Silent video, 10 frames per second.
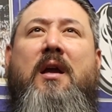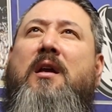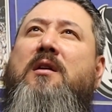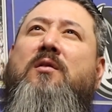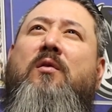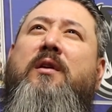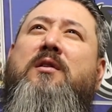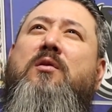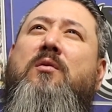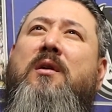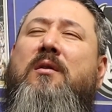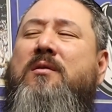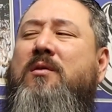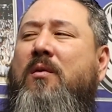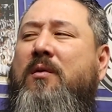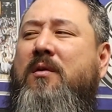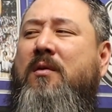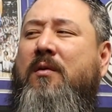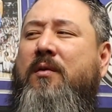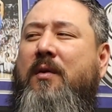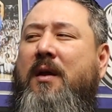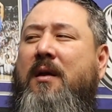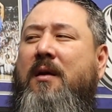He's only 2 years older or 3?